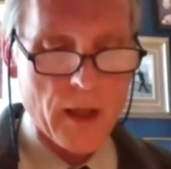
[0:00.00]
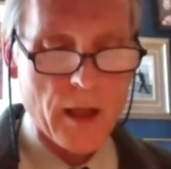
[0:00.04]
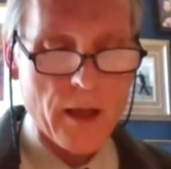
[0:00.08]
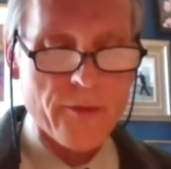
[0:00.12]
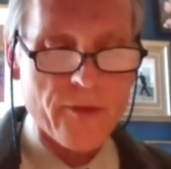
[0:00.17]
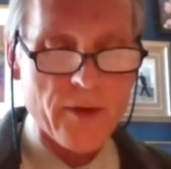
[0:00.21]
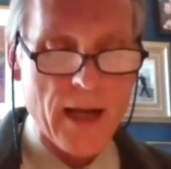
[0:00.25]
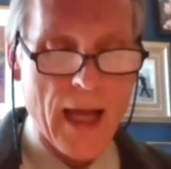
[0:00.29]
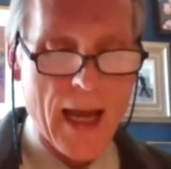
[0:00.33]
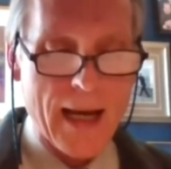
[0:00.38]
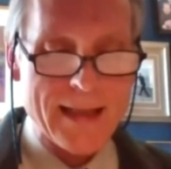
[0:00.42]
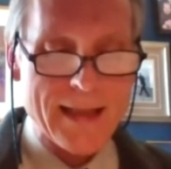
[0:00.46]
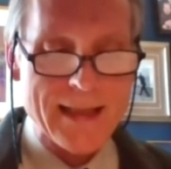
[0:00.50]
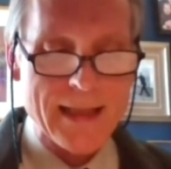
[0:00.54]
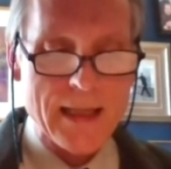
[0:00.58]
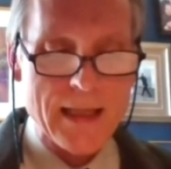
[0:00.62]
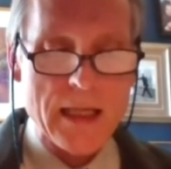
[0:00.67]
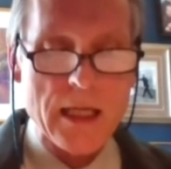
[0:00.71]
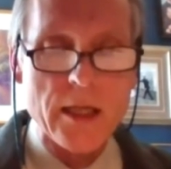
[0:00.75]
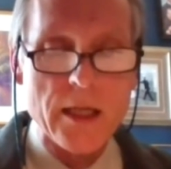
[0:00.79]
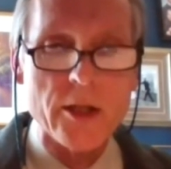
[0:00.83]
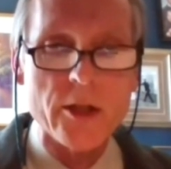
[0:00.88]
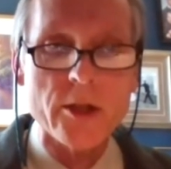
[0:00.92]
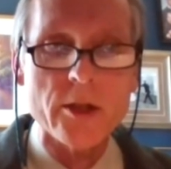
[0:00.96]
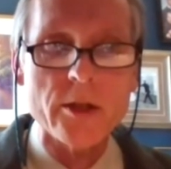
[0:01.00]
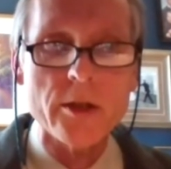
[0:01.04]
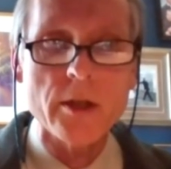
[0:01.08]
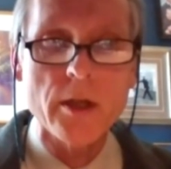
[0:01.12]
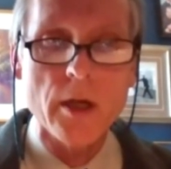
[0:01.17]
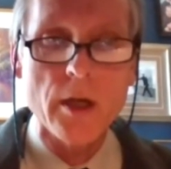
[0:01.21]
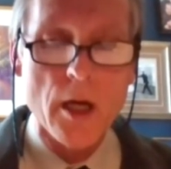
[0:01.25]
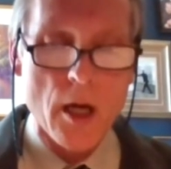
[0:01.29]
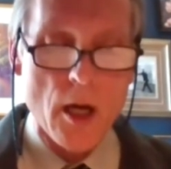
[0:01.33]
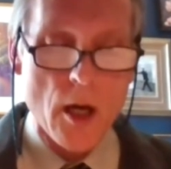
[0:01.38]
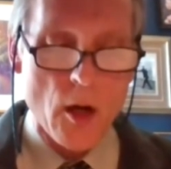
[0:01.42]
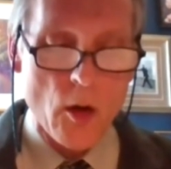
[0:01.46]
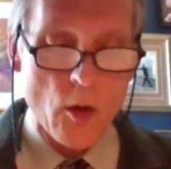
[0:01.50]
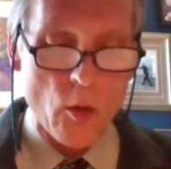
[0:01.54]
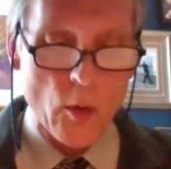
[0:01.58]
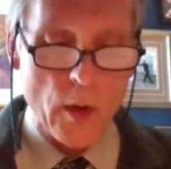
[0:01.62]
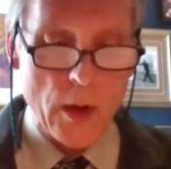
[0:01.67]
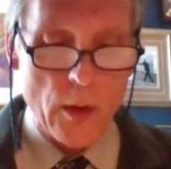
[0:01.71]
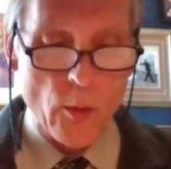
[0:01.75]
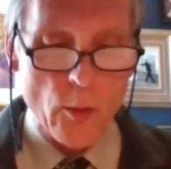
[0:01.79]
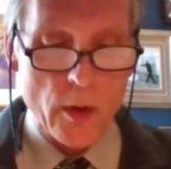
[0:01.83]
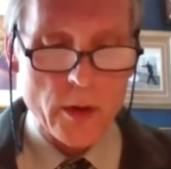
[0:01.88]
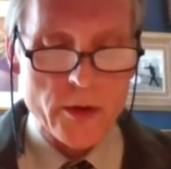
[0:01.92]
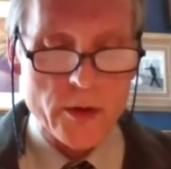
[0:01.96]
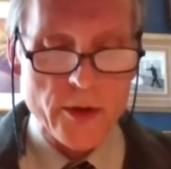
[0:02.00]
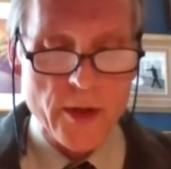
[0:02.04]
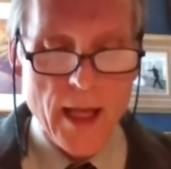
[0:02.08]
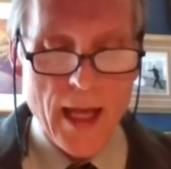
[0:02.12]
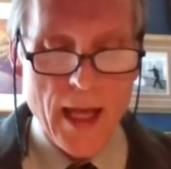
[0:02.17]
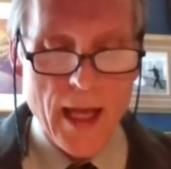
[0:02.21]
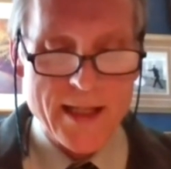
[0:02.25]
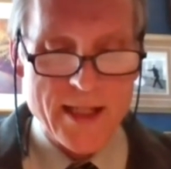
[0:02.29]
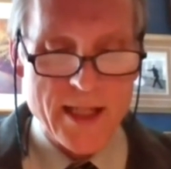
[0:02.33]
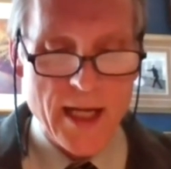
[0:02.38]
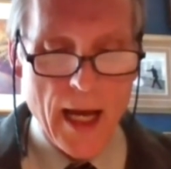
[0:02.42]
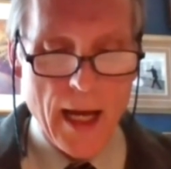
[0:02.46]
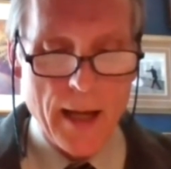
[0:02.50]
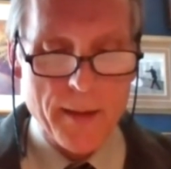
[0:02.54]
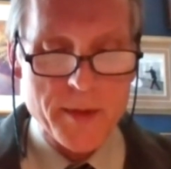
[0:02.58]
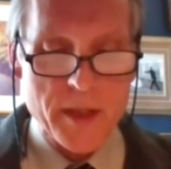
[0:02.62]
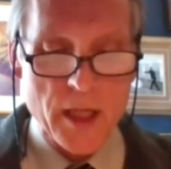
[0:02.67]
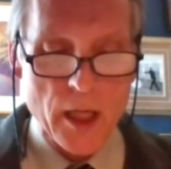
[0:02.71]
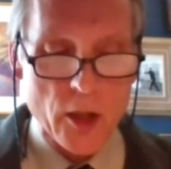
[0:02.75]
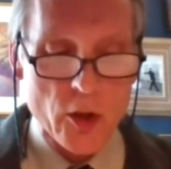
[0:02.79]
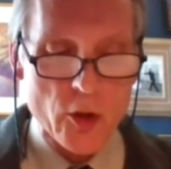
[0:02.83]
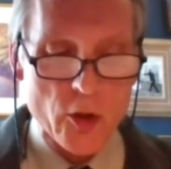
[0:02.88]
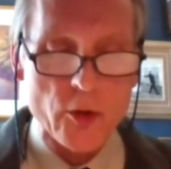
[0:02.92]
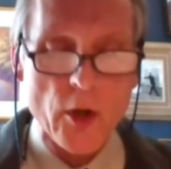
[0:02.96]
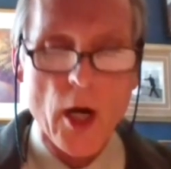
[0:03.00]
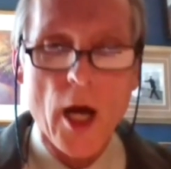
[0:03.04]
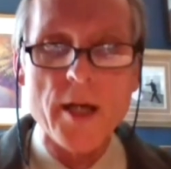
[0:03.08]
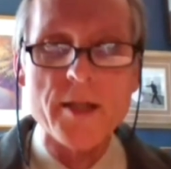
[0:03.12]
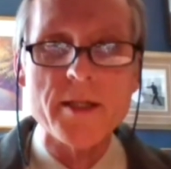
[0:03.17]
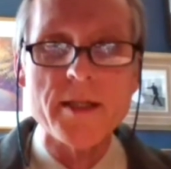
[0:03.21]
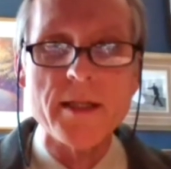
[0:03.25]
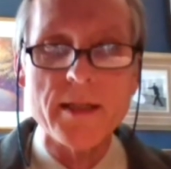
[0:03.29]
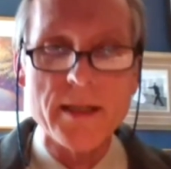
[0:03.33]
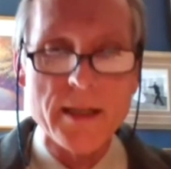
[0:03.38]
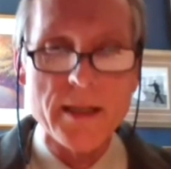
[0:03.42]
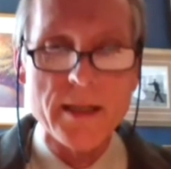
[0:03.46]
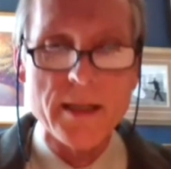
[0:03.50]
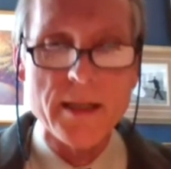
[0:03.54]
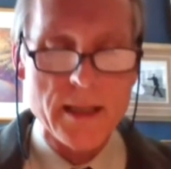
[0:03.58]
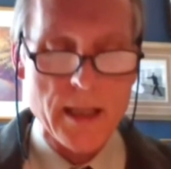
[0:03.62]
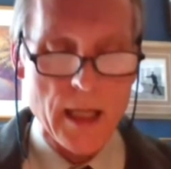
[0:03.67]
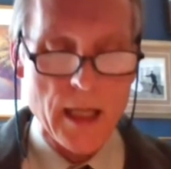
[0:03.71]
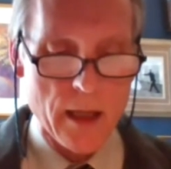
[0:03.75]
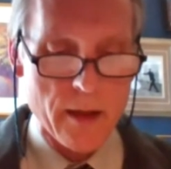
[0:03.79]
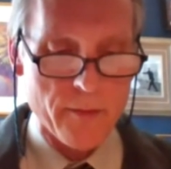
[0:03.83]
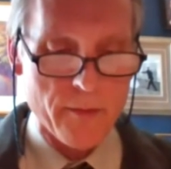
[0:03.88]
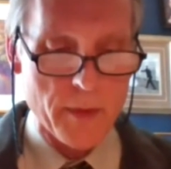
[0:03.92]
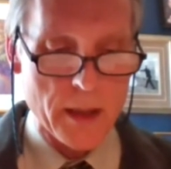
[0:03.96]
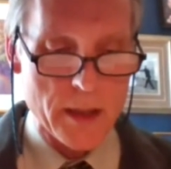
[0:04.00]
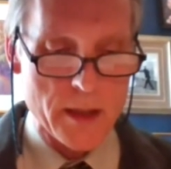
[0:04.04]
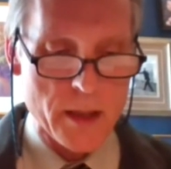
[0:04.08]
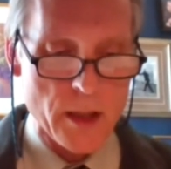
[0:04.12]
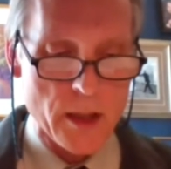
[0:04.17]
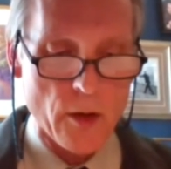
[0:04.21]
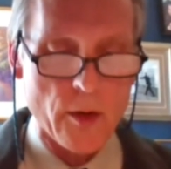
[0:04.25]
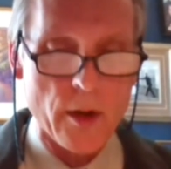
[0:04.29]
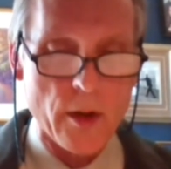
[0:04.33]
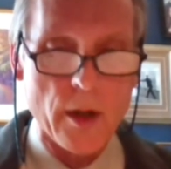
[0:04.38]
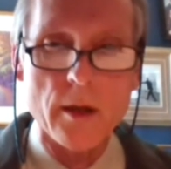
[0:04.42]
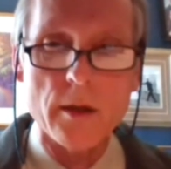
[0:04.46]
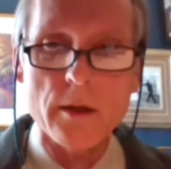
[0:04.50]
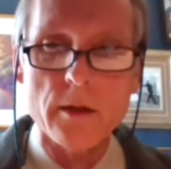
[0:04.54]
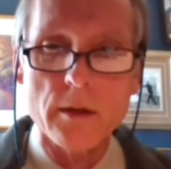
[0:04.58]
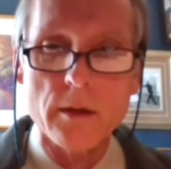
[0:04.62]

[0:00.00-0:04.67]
If enacted here, we will create jobs across the state of Minnesota.